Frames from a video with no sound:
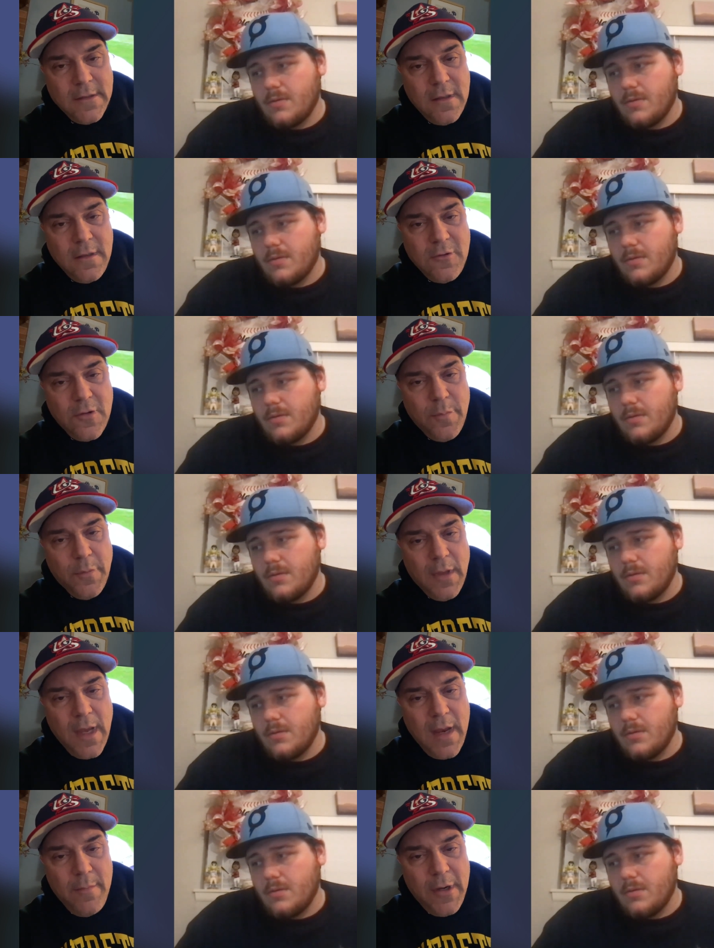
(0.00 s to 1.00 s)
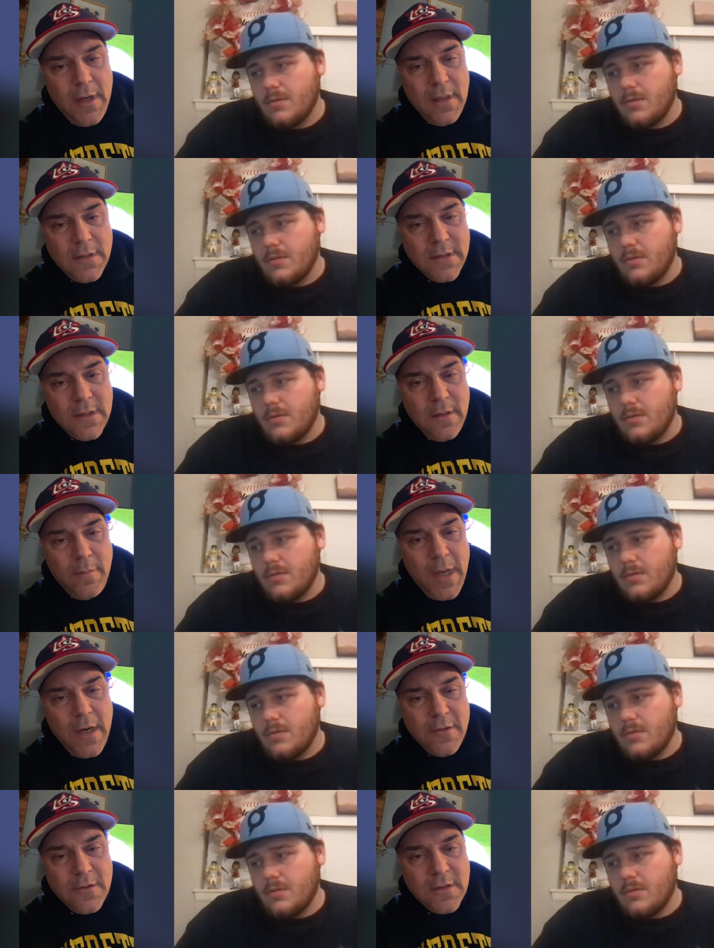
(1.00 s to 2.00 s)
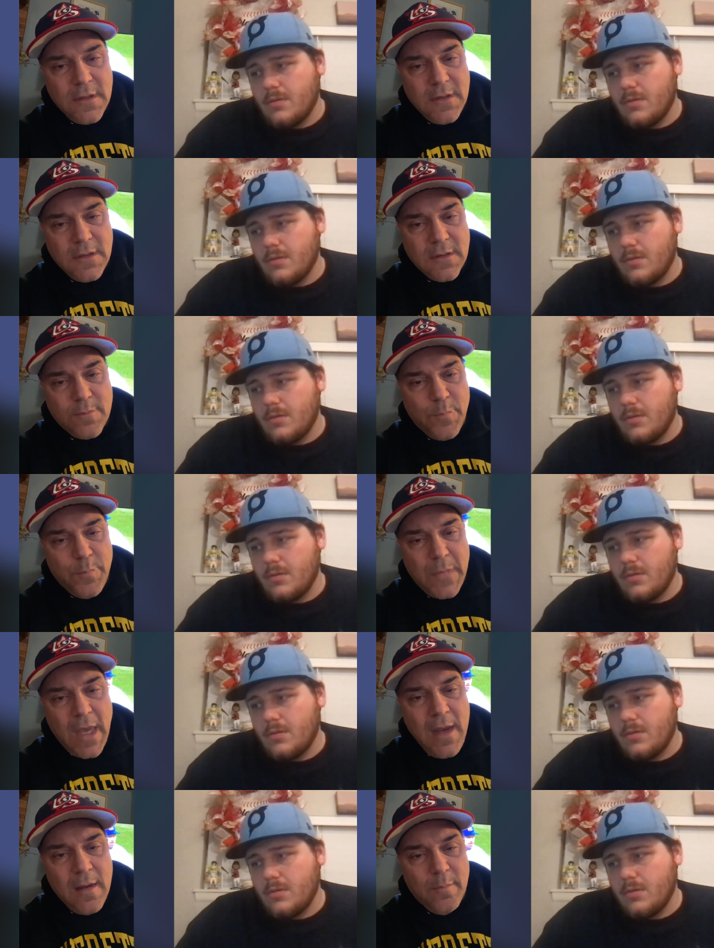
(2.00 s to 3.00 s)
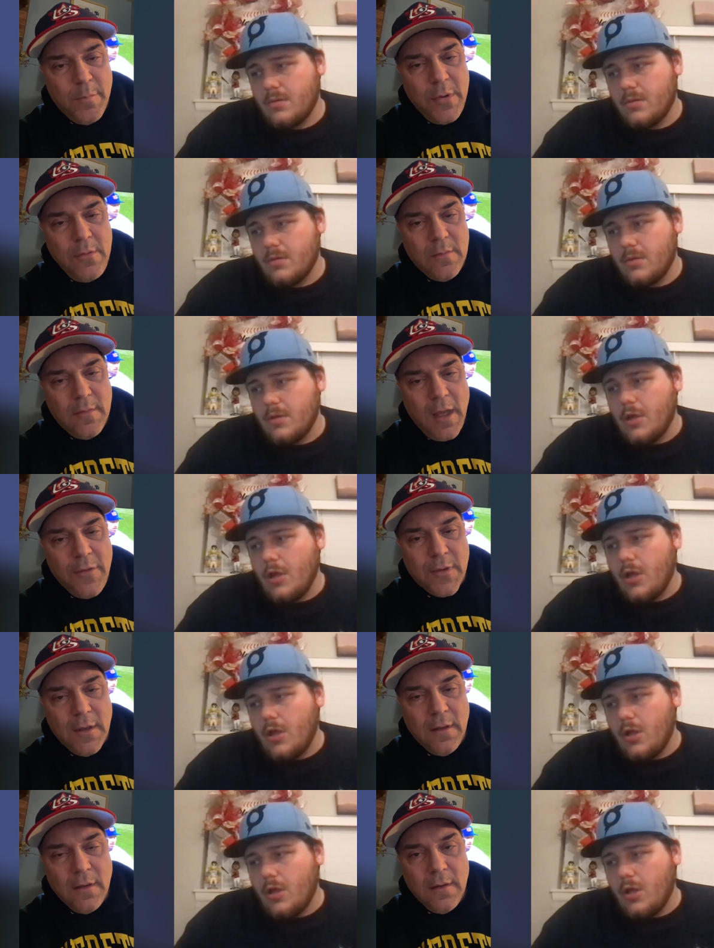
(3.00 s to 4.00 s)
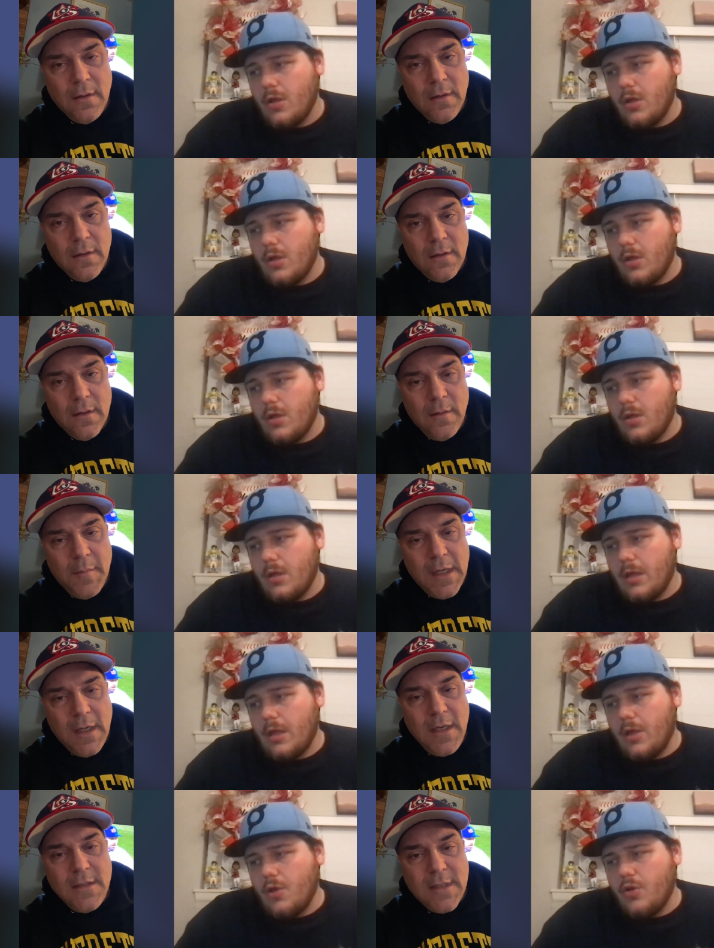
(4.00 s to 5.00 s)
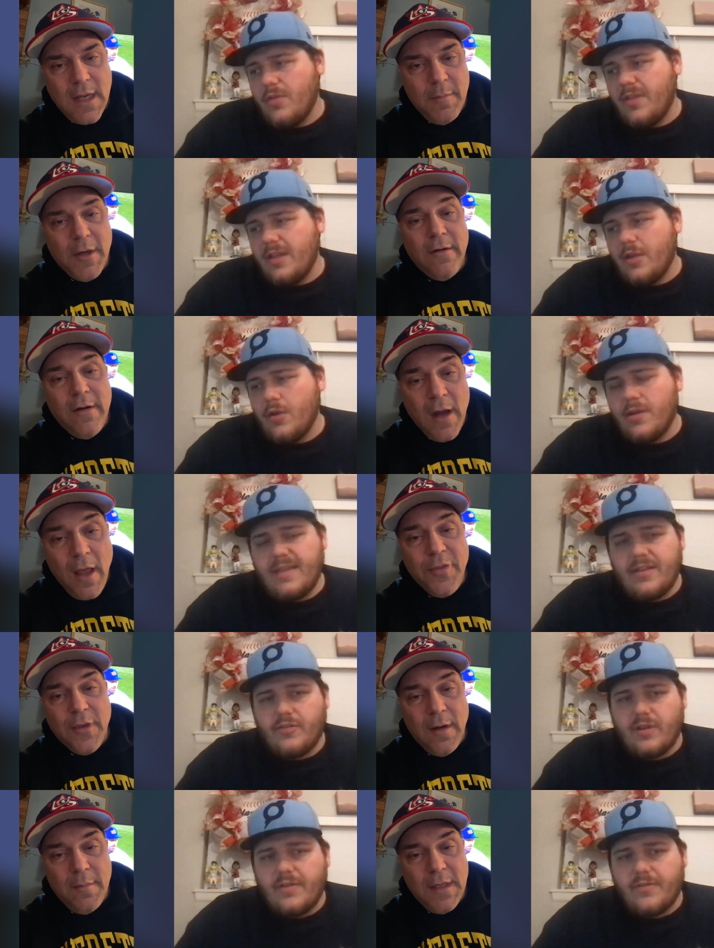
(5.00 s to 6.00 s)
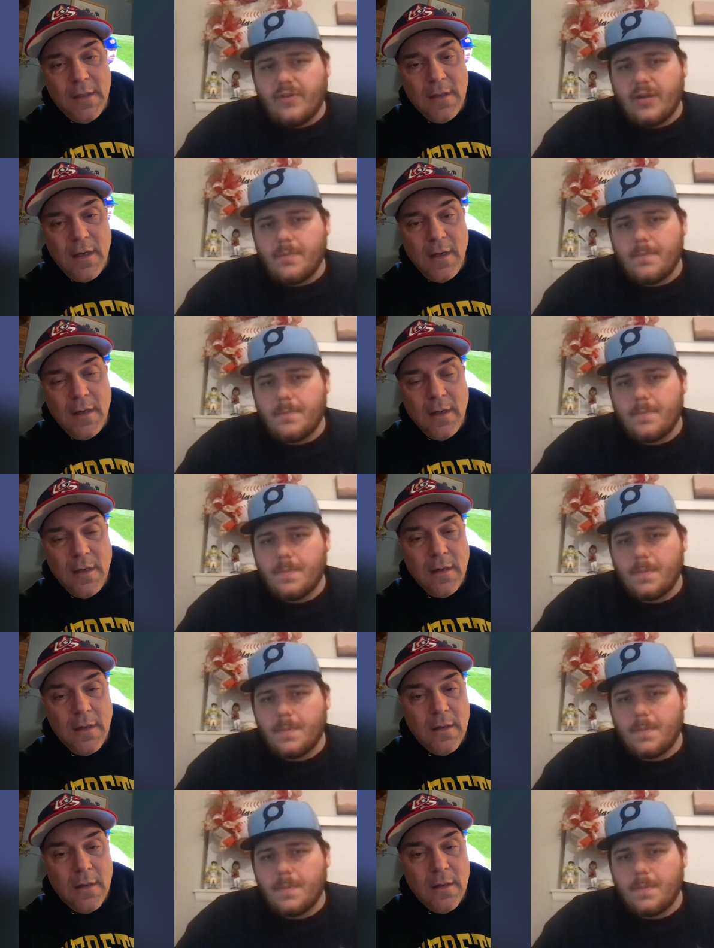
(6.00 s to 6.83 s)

Speaker 1: good in AAA, but he gets to the majors and he's just, damn, boom, nothing. I mean, he's damn near nothing. Who did they trade for him?